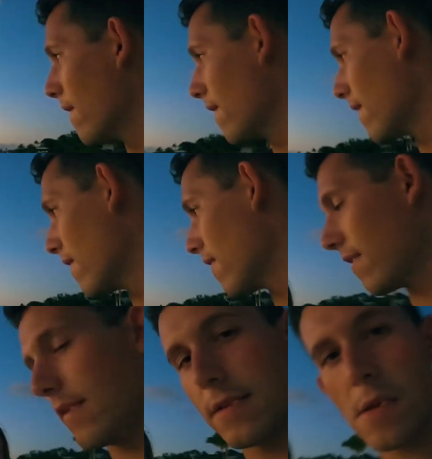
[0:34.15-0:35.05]
but it's
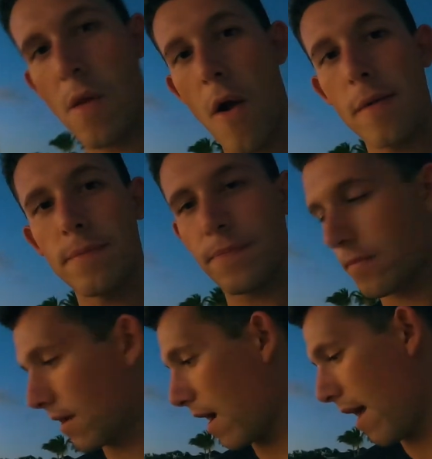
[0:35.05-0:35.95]
definitely beautiful and
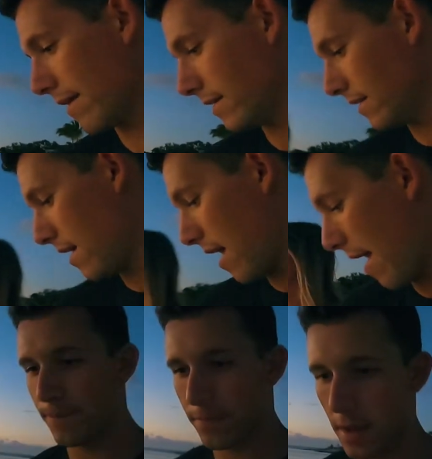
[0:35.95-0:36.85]
totally lives up to the hype.
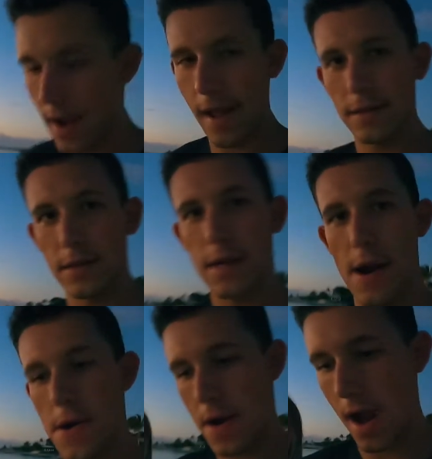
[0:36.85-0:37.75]
It's a wrap for the
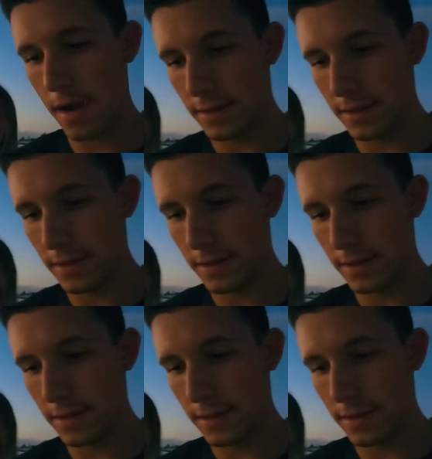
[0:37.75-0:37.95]
first day.